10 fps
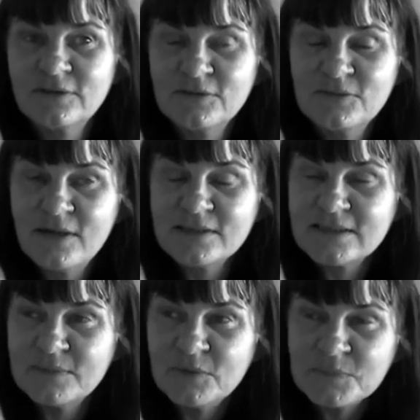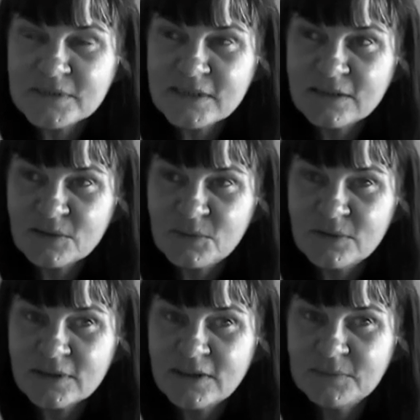who has some obscene
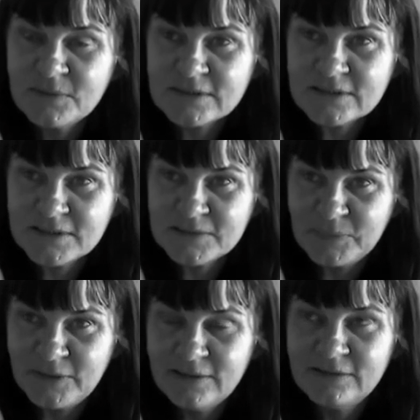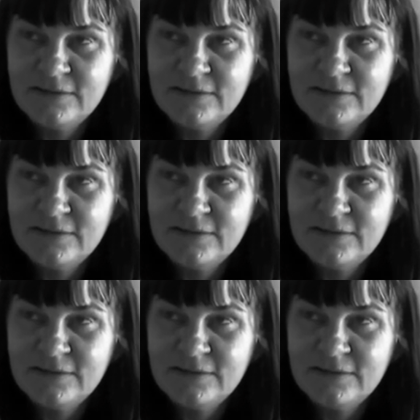quirk he must display,